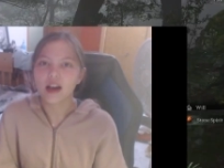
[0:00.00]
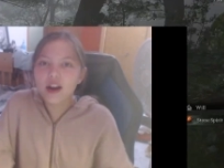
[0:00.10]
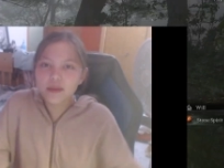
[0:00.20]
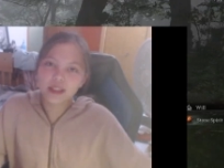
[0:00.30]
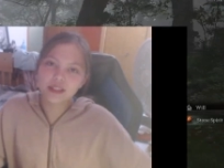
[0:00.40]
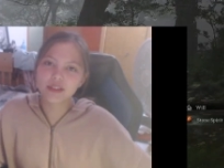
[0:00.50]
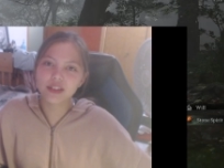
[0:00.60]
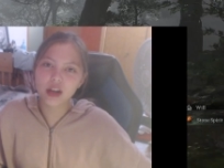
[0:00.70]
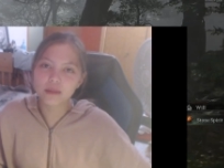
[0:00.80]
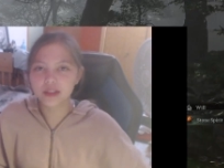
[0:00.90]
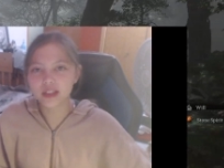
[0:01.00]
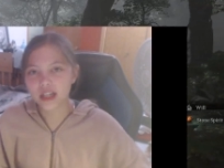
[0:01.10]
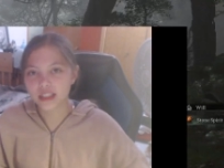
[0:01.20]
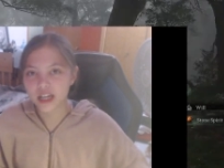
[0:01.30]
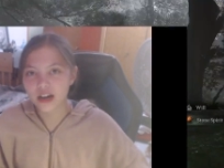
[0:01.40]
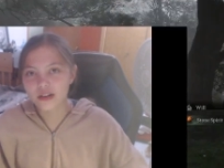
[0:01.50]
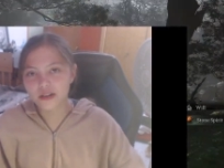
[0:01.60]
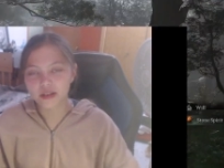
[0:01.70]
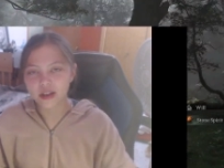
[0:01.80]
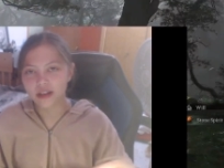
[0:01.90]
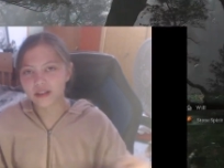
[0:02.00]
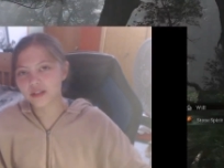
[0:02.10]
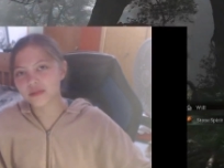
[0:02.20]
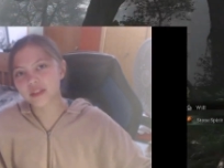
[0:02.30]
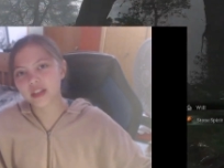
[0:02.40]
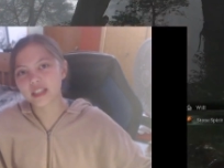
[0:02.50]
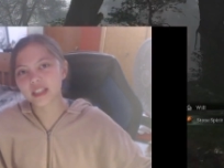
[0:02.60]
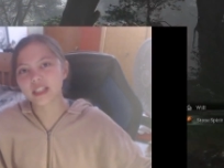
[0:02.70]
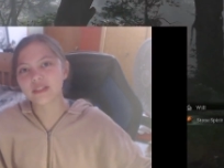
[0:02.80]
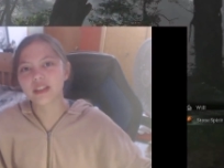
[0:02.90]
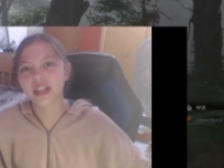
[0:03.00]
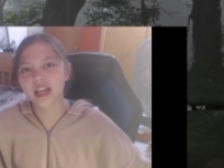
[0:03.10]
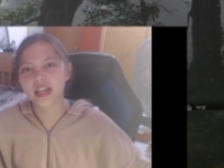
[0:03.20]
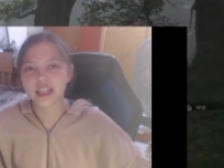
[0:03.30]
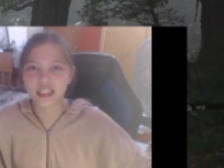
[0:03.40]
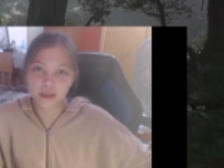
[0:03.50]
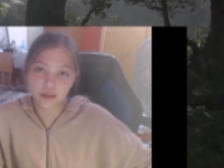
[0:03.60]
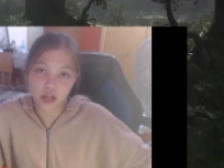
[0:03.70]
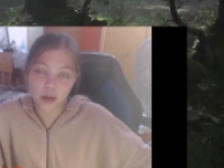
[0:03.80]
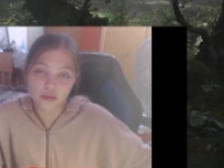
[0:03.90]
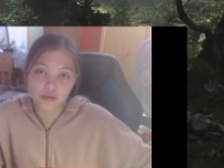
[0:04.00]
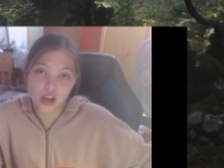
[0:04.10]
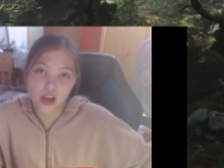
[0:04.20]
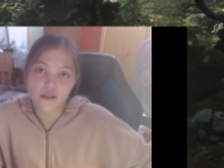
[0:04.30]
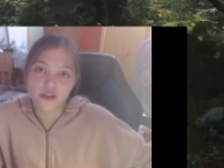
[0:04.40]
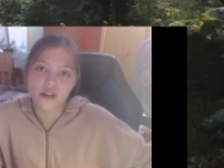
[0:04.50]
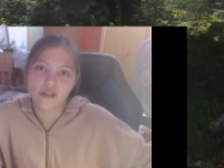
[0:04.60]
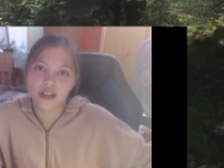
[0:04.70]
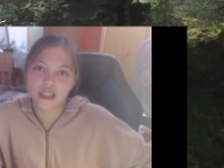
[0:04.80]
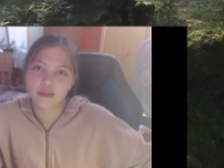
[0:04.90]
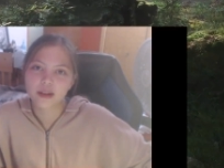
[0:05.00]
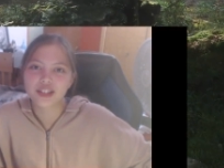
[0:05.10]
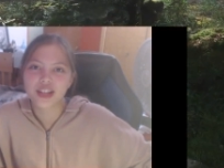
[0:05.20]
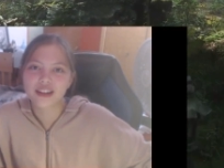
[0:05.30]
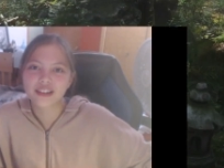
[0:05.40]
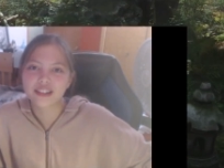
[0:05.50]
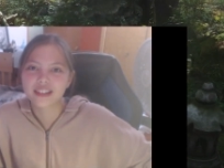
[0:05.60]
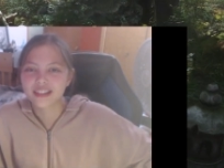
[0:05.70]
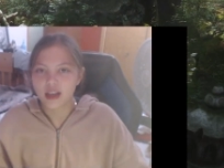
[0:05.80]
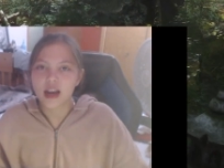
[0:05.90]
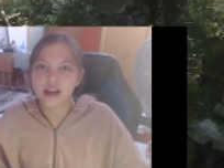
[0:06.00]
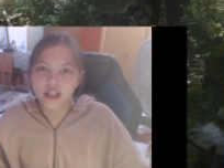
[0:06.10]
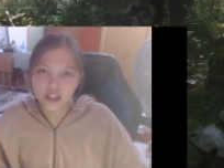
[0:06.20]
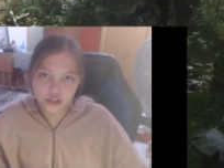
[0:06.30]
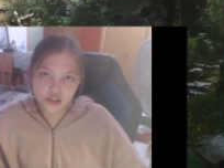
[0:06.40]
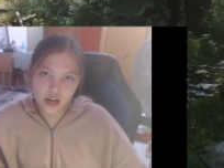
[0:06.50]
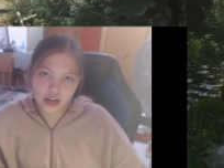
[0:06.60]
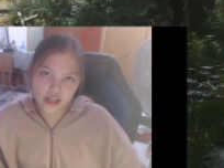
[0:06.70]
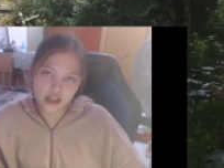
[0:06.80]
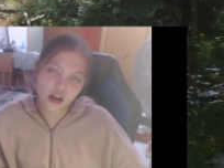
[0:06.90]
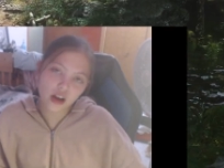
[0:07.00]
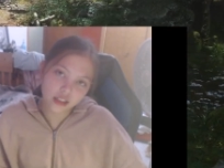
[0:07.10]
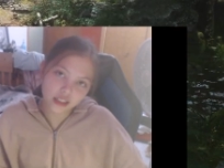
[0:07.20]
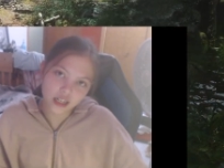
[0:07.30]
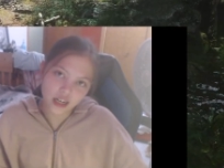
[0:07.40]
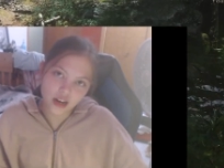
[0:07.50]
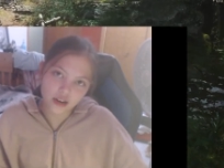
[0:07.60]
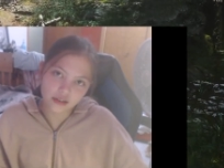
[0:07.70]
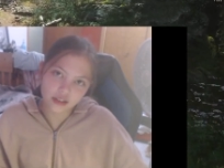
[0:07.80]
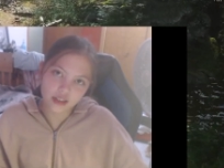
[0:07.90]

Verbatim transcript: I hope this video helped you guys out, and don't forget to leave a like and subscribe if you haven't already to my channel. And I do try to get content out,